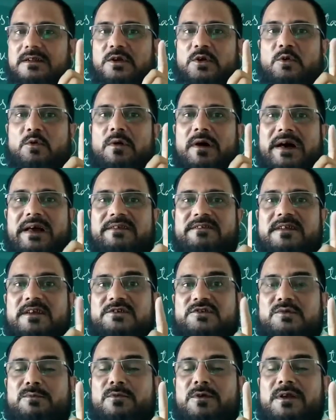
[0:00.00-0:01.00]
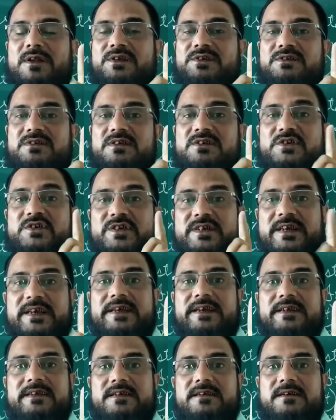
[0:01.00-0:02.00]
Goa is the smallest
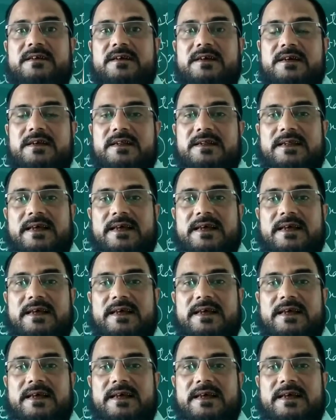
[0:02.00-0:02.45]
state.